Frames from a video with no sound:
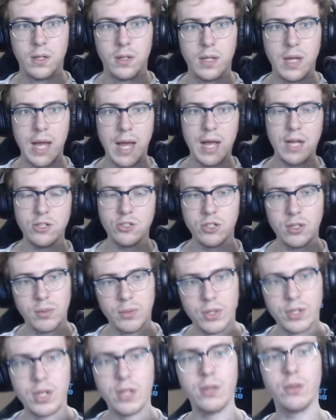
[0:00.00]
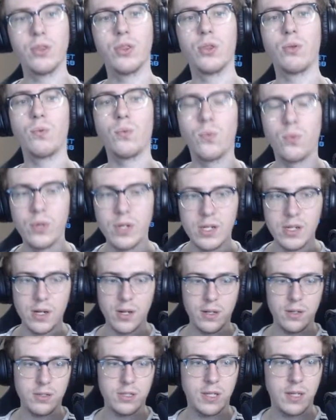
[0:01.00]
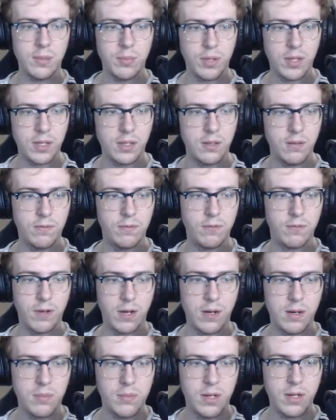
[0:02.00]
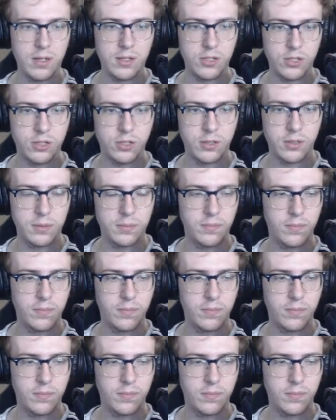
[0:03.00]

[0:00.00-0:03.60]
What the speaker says: Ashley with another $3 tip. Thank you very much.